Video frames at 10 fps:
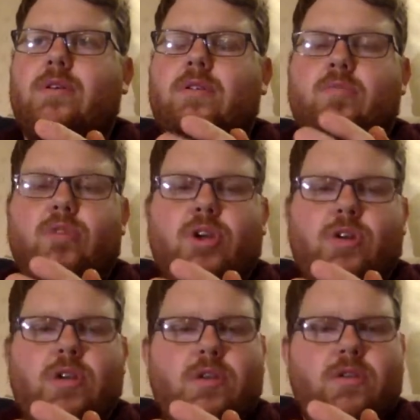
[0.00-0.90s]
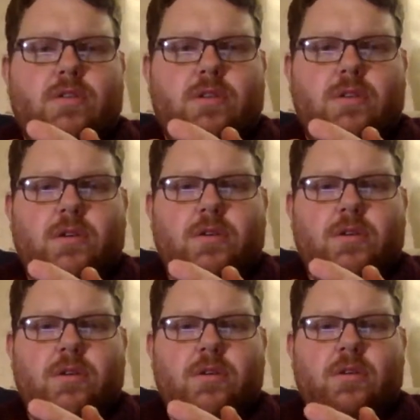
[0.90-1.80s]
spring onions.
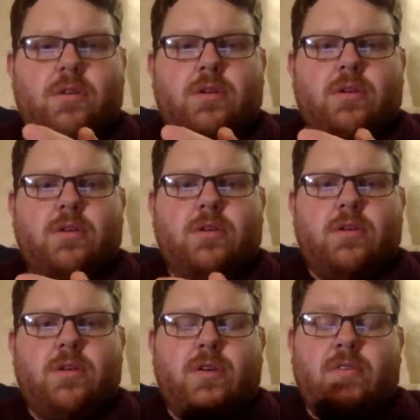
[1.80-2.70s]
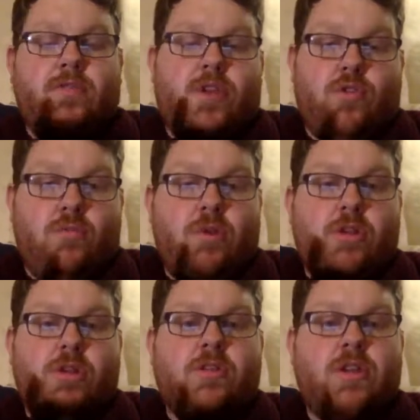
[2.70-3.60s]
Obviously normal
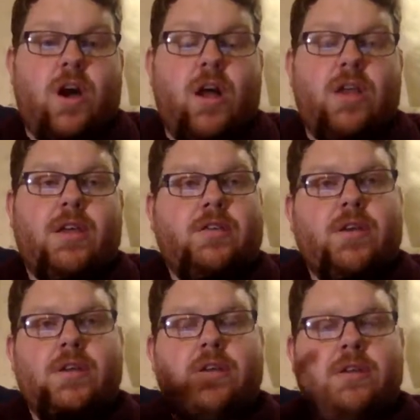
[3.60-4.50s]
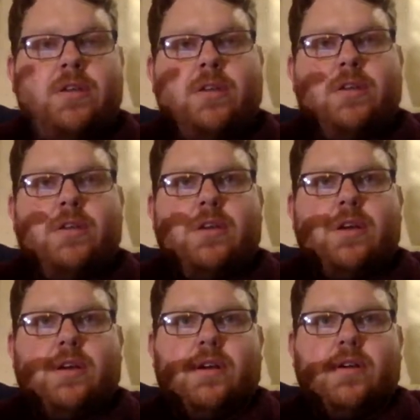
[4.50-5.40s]
onions, garlic is in.
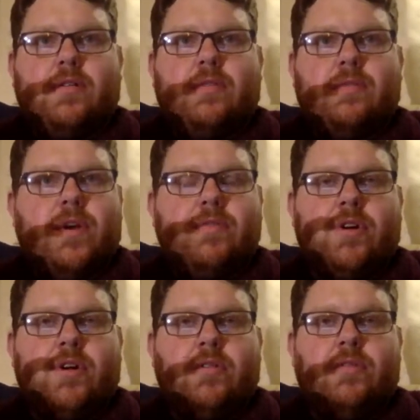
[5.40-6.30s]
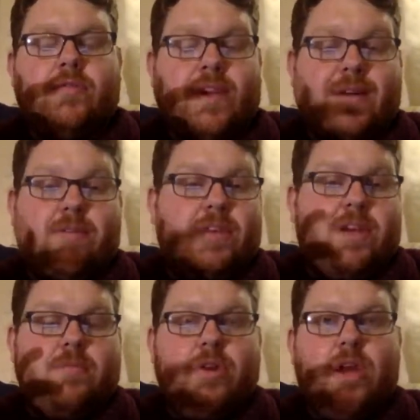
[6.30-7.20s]
I've got
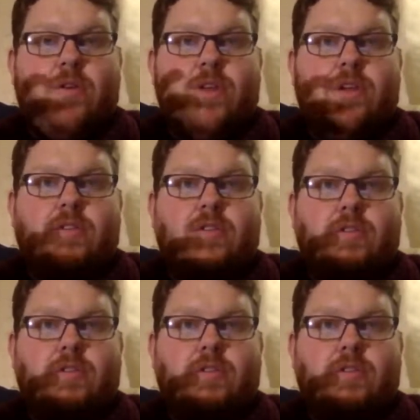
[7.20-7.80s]
flowers in, begonias,